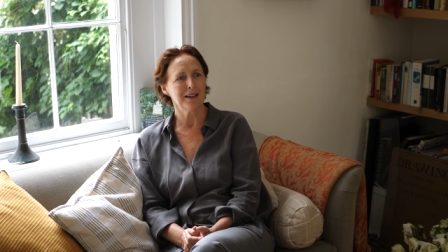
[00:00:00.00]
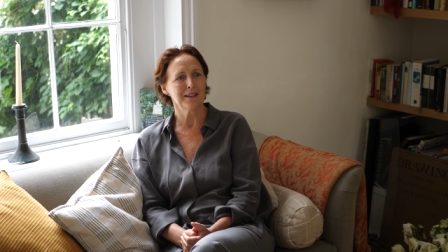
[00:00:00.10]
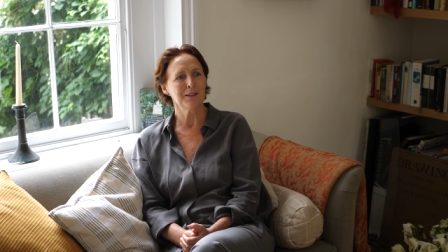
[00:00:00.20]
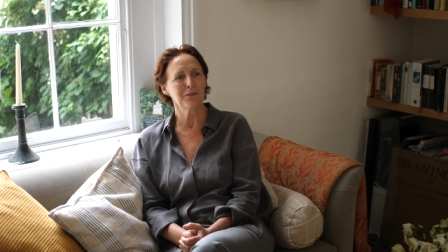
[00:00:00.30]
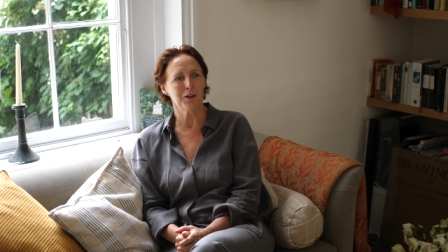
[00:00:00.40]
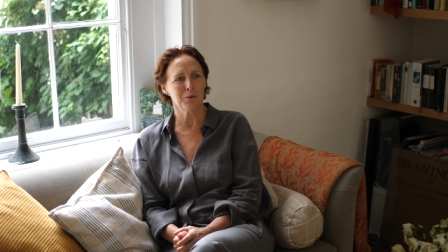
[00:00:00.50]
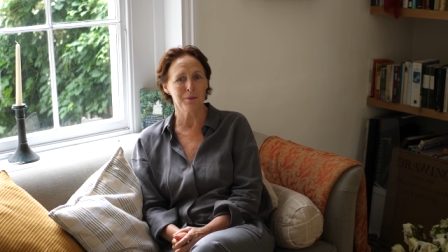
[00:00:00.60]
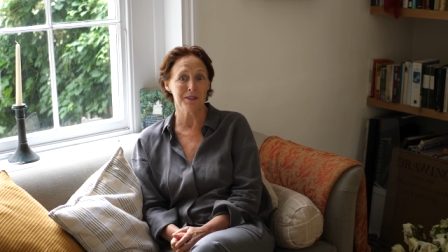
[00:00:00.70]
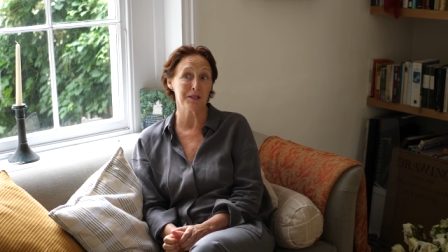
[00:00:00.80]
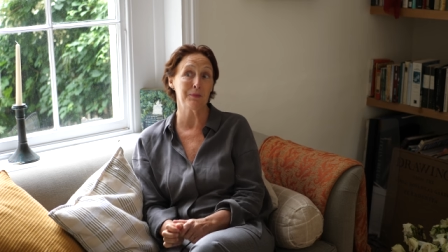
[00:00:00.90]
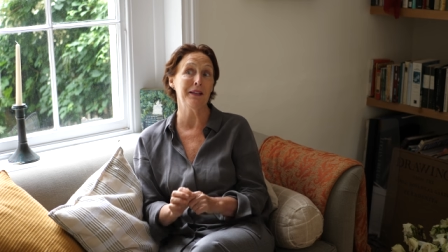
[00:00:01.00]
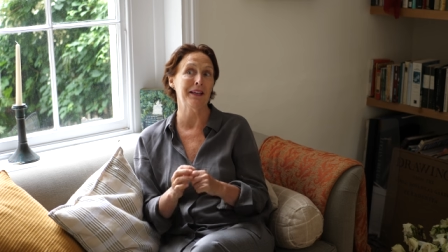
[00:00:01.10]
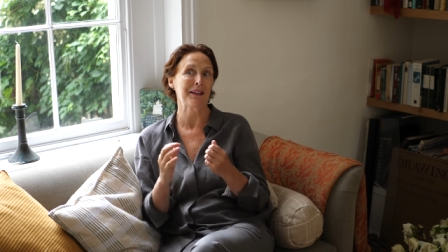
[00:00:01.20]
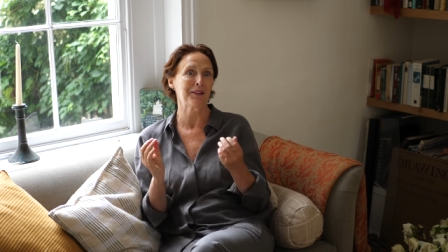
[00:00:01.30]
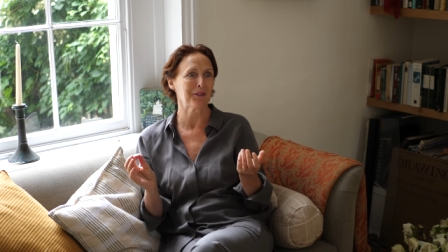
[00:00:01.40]
and leave their women
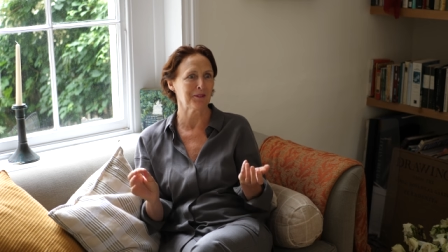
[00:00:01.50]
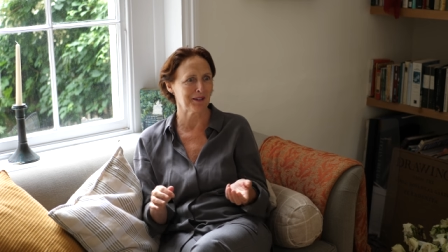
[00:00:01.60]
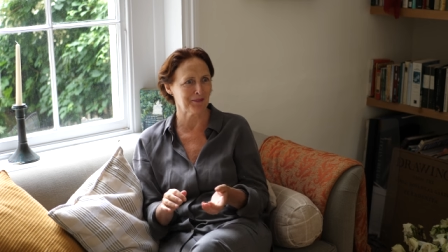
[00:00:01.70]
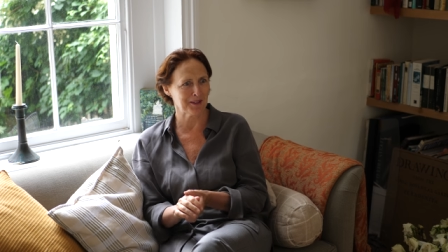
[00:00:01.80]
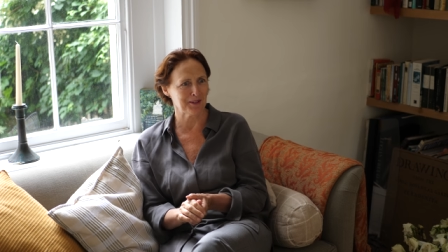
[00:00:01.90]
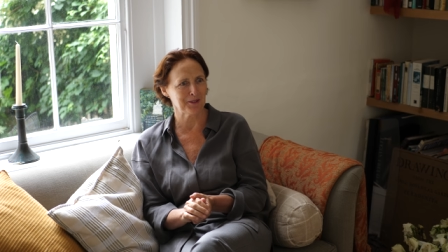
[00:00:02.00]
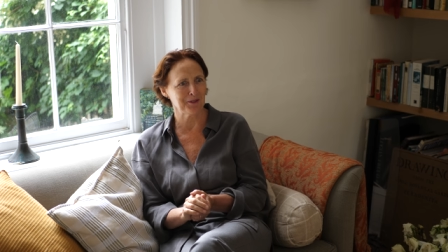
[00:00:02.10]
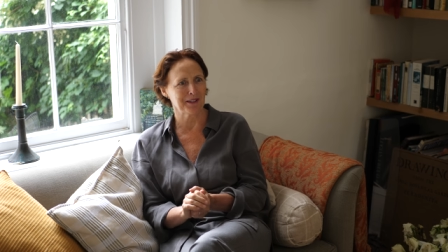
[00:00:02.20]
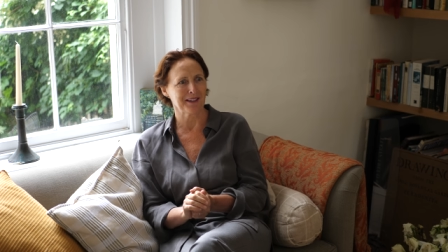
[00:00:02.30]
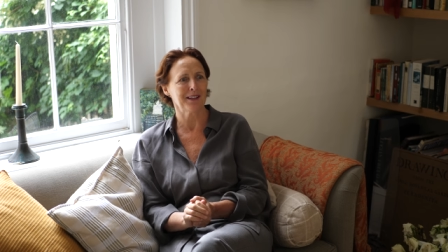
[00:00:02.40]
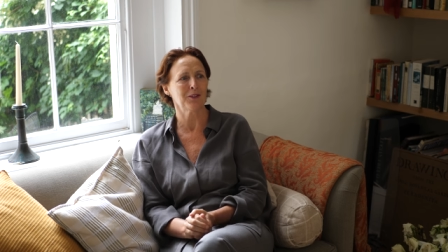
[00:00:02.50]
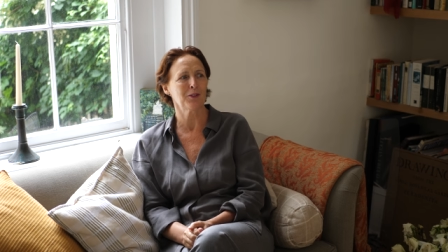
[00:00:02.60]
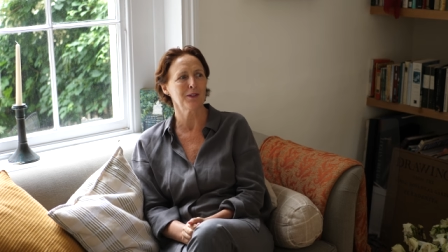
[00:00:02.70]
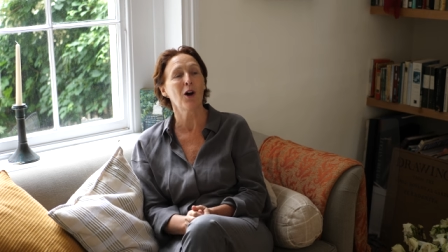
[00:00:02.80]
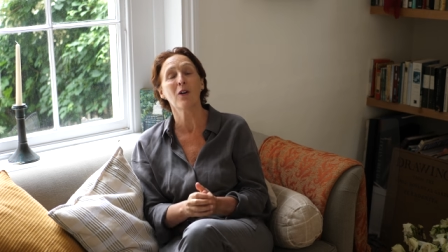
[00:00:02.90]
spinning or whatever they're doing
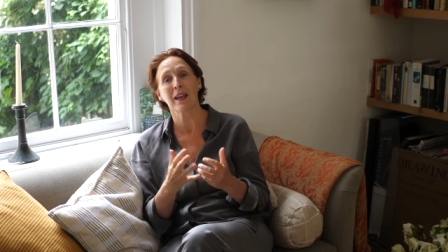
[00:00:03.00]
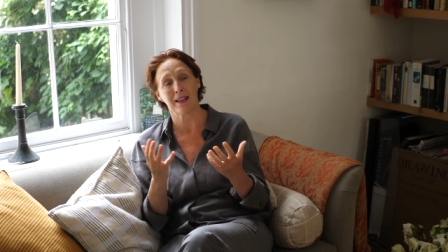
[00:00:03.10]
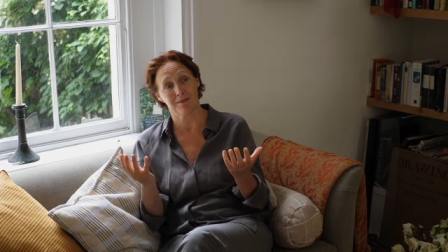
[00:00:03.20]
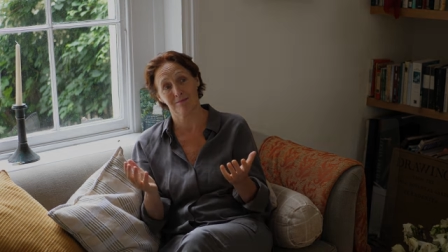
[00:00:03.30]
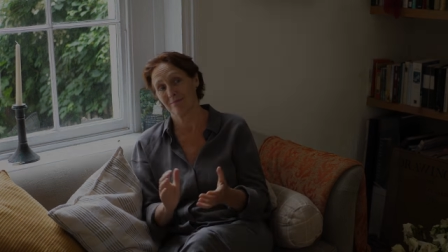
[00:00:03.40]
and longing?